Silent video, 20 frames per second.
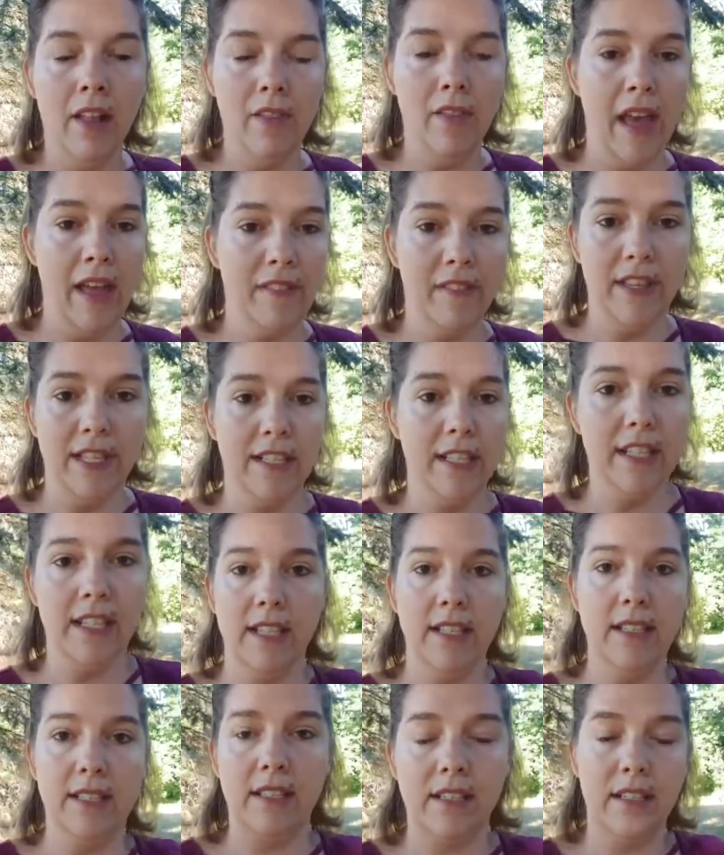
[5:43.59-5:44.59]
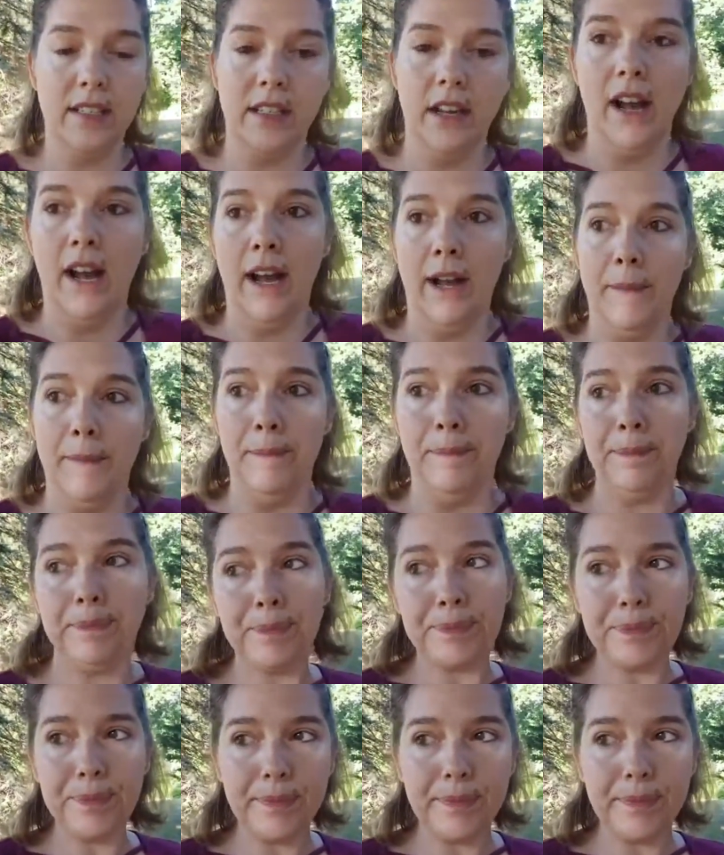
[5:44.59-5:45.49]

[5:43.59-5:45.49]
that this is um,